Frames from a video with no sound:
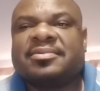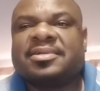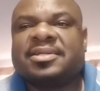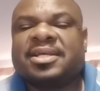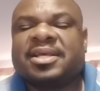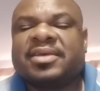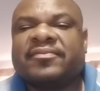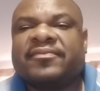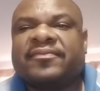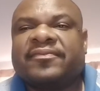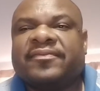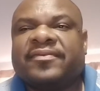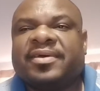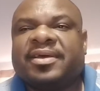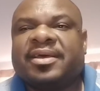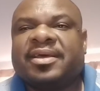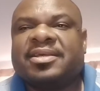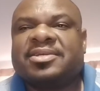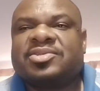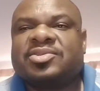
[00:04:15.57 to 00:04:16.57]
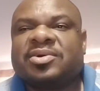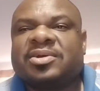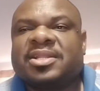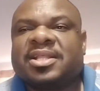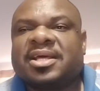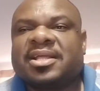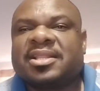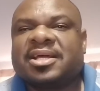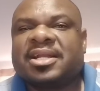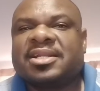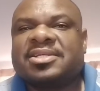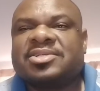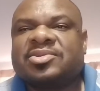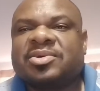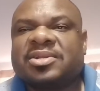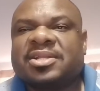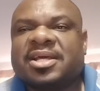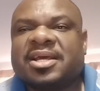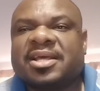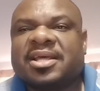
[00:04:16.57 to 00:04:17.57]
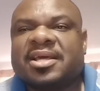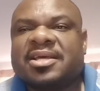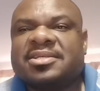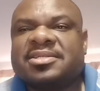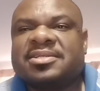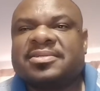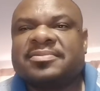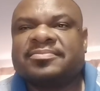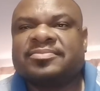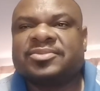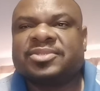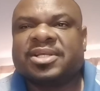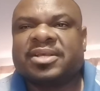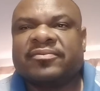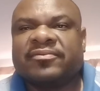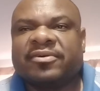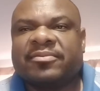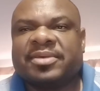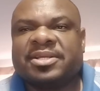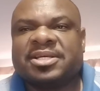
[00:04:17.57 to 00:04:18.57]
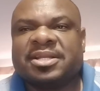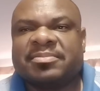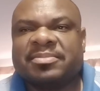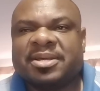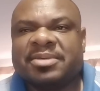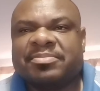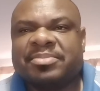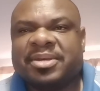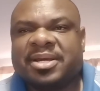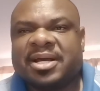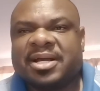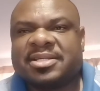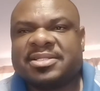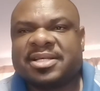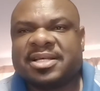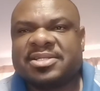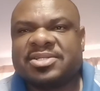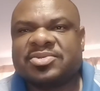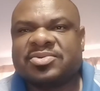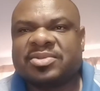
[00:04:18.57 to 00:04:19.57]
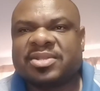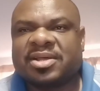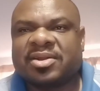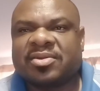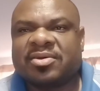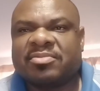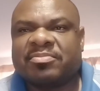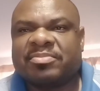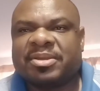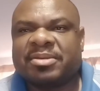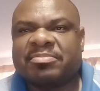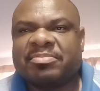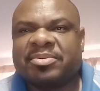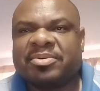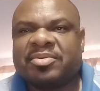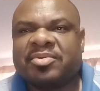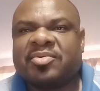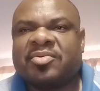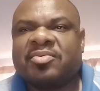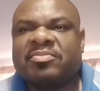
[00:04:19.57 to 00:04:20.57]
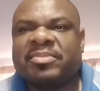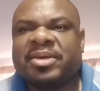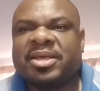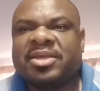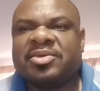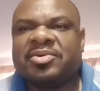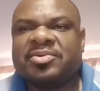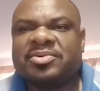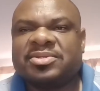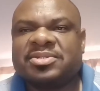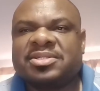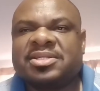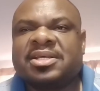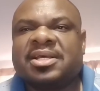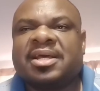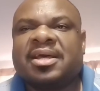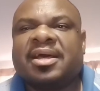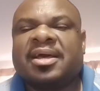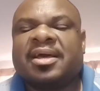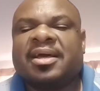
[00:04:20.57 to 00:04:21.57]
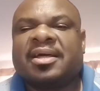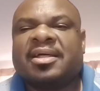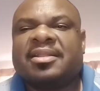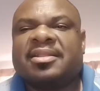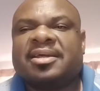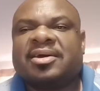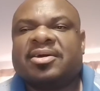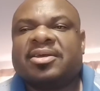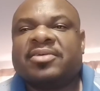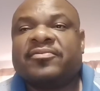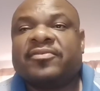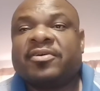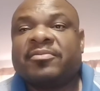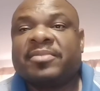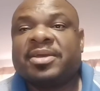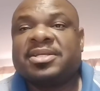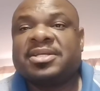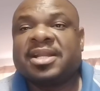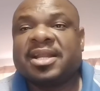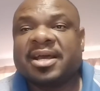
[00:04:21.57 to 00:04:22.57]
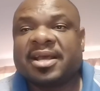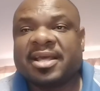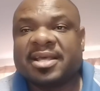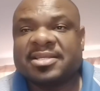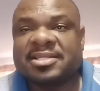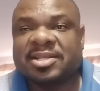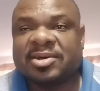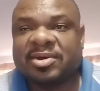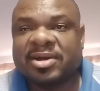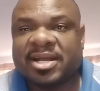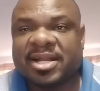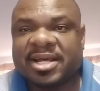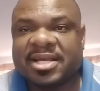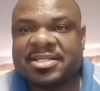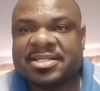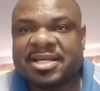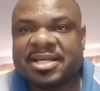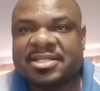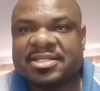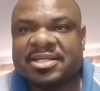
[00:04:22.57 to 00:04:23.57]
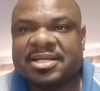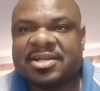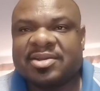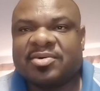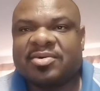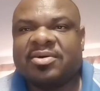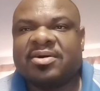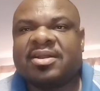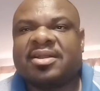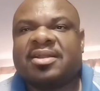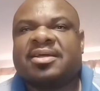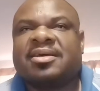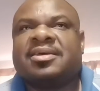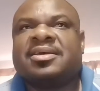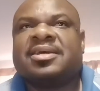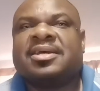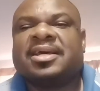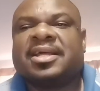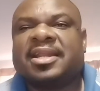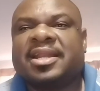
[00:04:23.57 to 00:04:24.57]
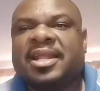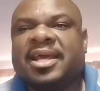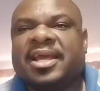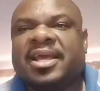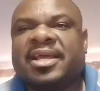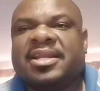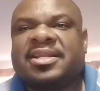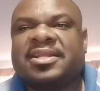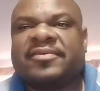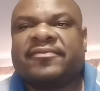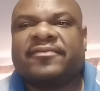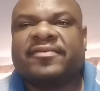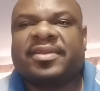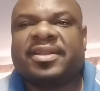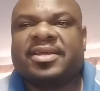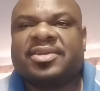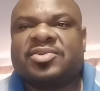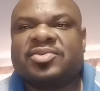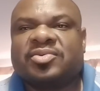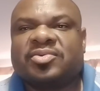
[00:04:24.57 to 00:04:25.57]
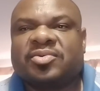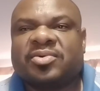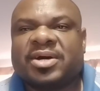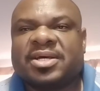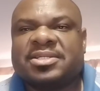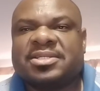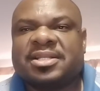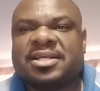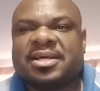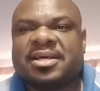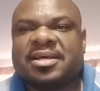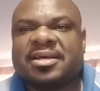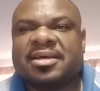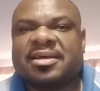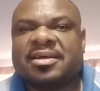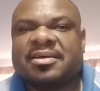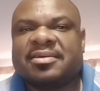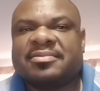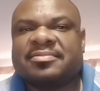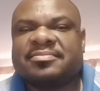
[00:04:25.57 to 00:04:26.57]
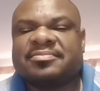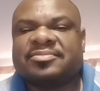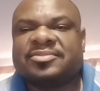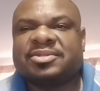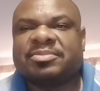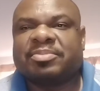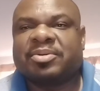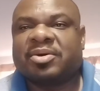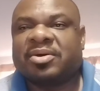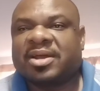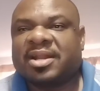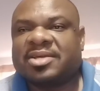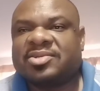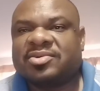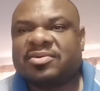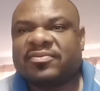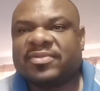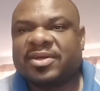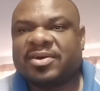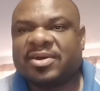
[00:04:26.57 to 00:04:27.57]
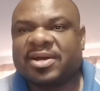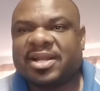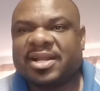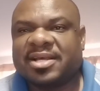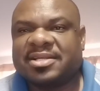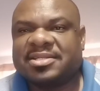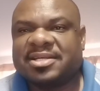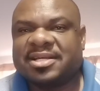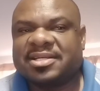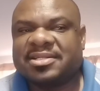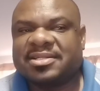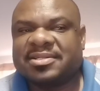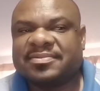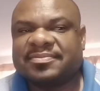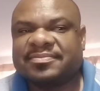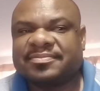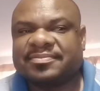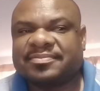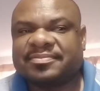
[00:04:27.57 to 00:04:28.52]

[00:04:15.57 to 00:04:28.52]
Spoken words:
if that is not the case, information may be accessed to the wrong people who may use the information against the organization or negatively towards the progress of the organization.